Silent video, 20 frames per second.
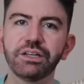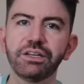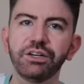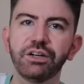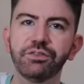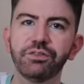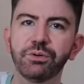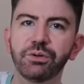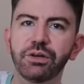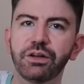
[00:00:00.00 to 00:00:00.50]
you know,
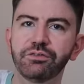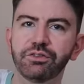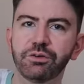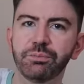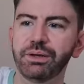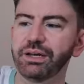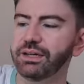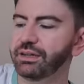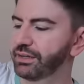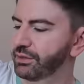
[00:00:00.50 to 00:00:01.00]
if you were going for a
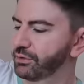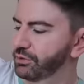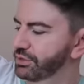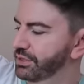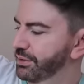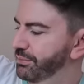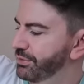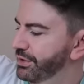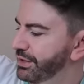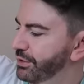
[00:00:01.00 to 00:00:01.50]
picnic or
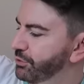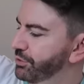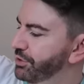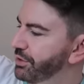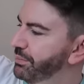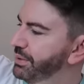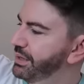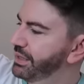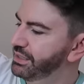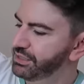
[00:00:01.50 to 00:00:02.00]
something, or at the
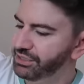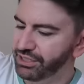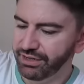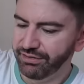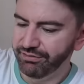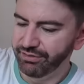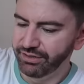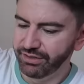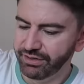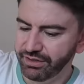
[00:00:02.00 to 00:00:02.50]
beach
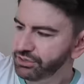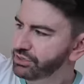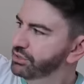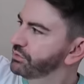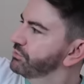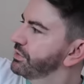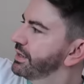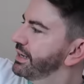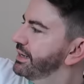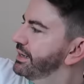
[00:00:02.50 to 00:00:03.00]
even. Just a
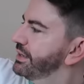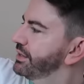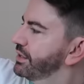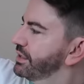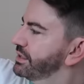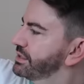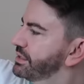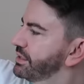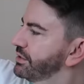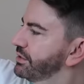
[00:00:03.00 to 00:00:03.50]
really
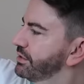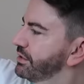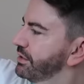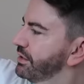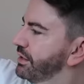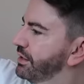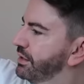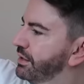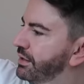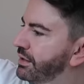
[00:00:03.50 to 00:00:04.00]
nice
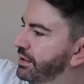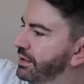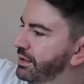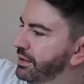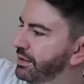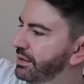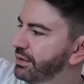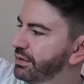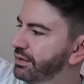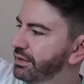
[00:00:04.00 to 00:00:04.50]
little
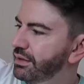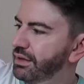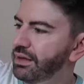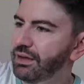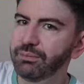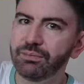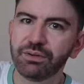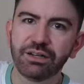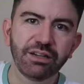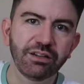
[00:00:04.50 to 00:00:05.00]

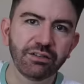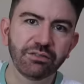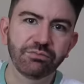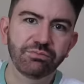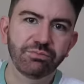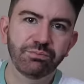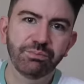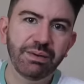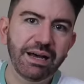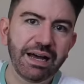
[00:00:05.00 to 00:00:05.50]

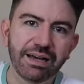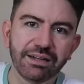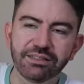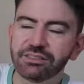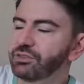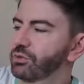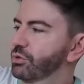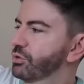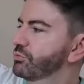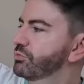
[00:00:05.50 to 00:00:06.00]
little
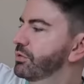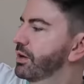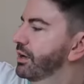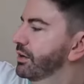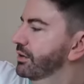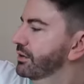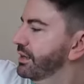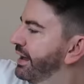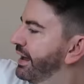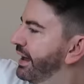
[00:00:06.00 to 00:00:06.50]
mat or
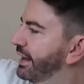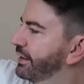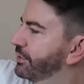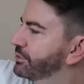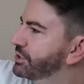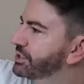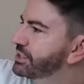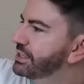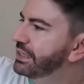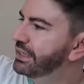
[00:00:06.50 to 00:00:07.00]
rug. And I
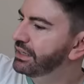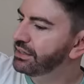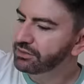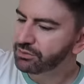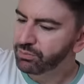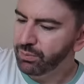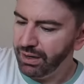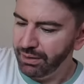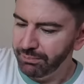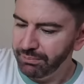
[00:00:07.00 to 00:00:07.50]
was just thinking
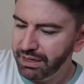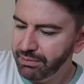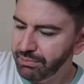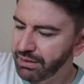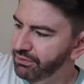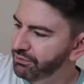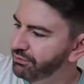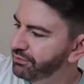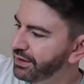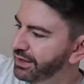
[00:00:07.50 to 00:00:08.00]
as well, maybe
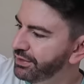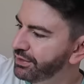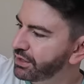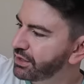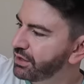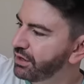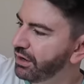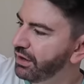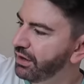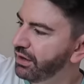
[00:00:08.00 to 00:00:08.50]
even for in the
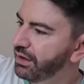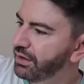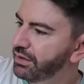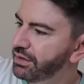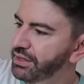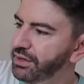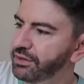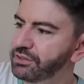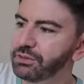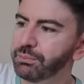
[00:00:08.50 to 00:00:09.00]
car,
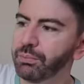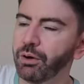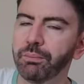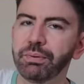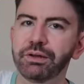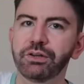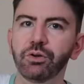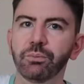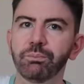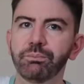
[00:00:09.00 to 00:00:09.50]
you know, to
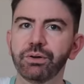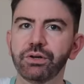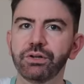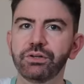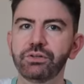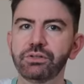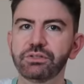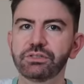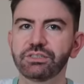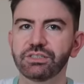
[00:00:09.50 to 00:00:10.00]
pop in your
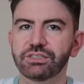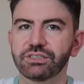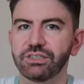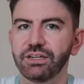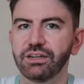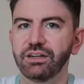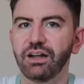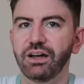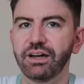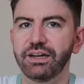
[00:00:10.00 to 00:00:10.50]
boot, just to
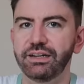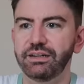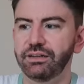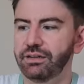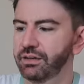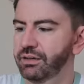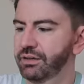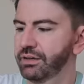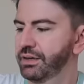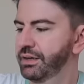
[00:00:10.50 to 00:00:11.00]

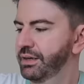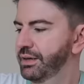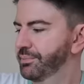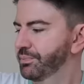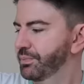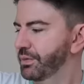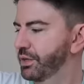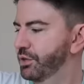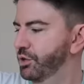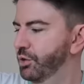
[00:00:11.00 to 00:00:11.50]
line
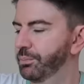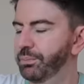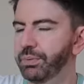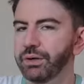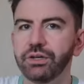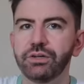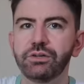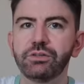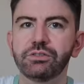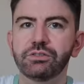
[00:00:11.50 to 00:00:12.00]
your
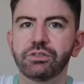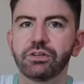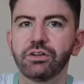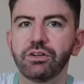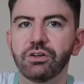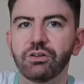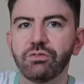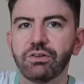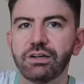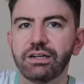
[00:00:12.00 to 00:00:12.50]
boot, could
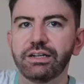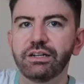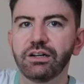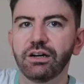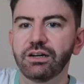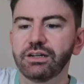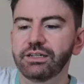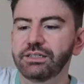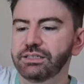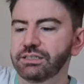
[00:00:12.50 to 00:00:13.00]
look really
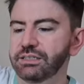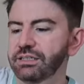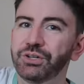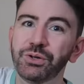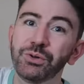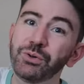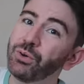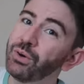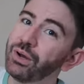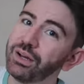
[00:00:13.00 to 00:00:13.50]
nice.
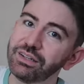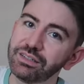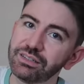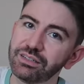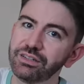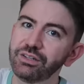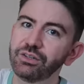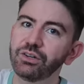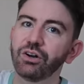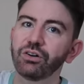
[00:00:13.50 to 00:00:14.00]

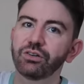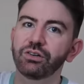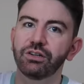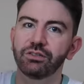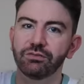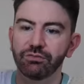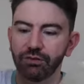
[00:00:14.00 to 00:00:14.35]
£2, you can't go